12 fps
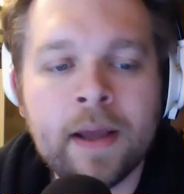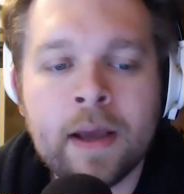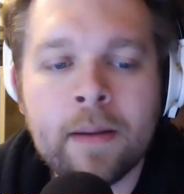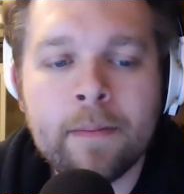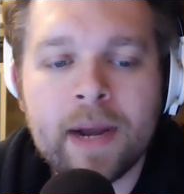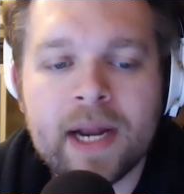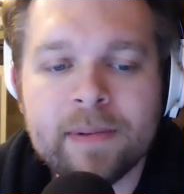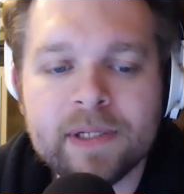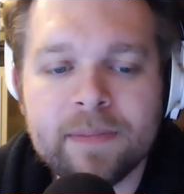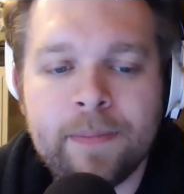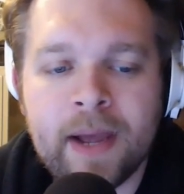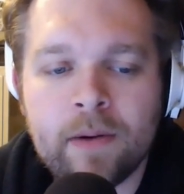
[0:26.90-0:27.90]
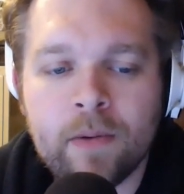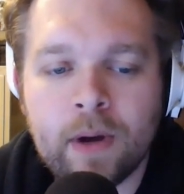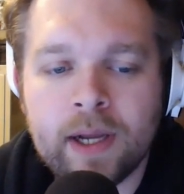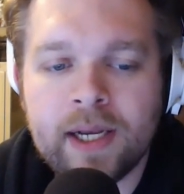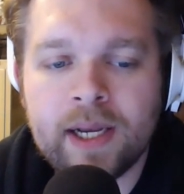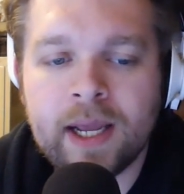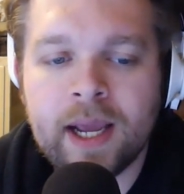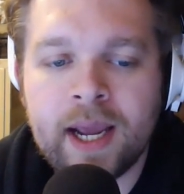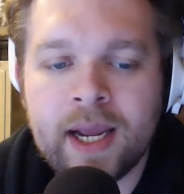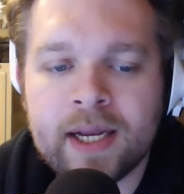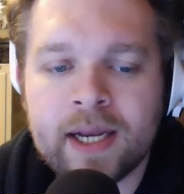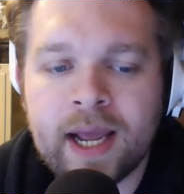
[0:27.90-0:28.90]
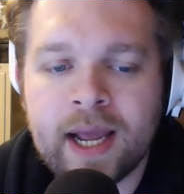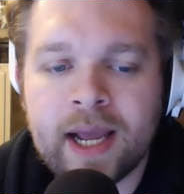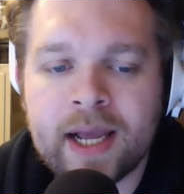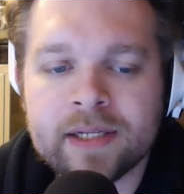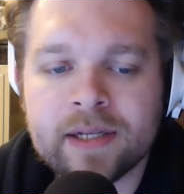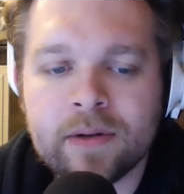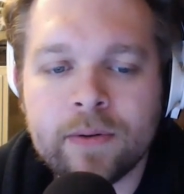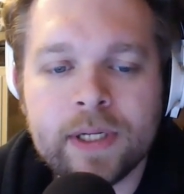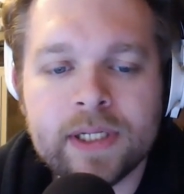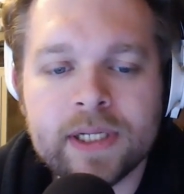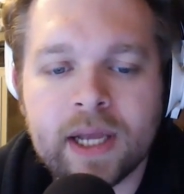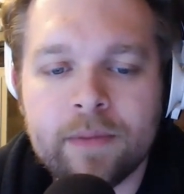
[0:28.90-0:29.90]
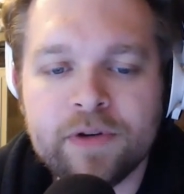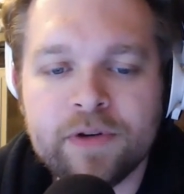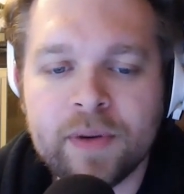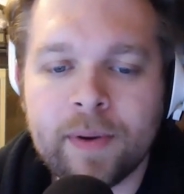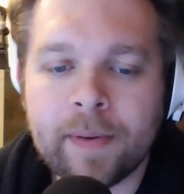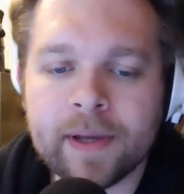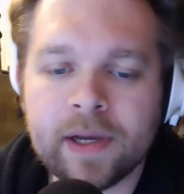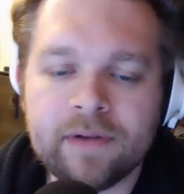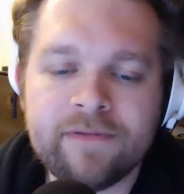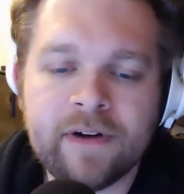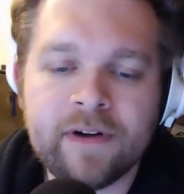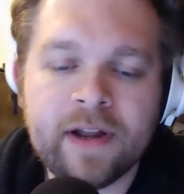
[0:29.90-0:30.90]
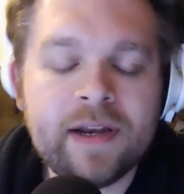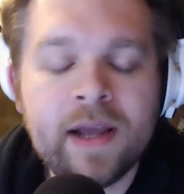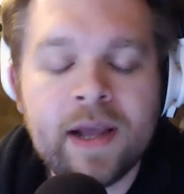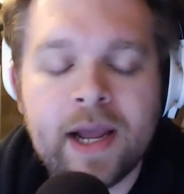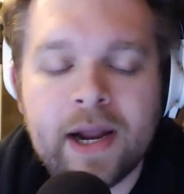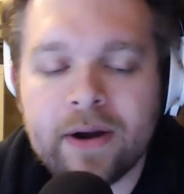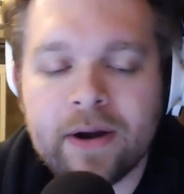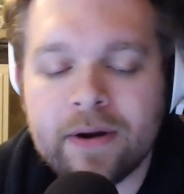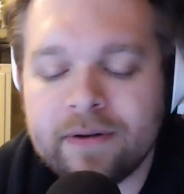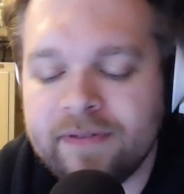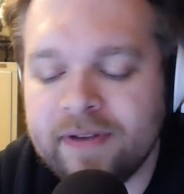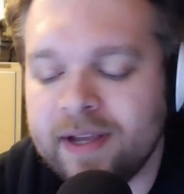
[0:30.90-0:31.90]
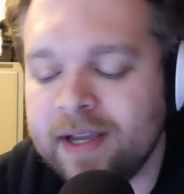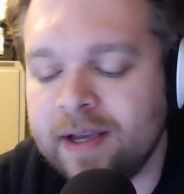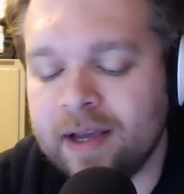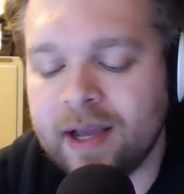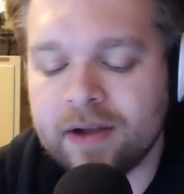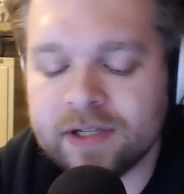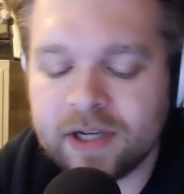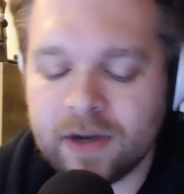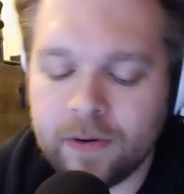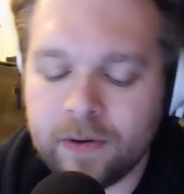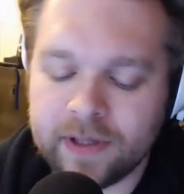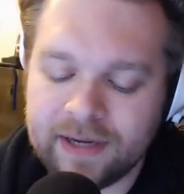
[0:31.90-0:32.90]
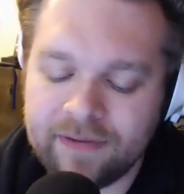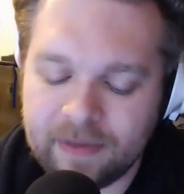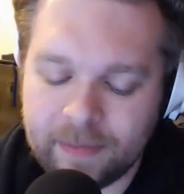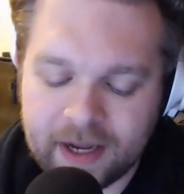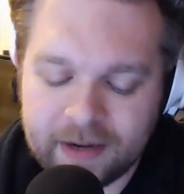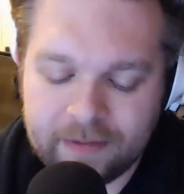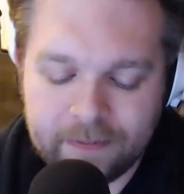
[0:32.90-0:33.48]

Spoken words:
My name is Ben White, and as always, I'm joined by my good friend Eric Fee. How's it going this evening, man?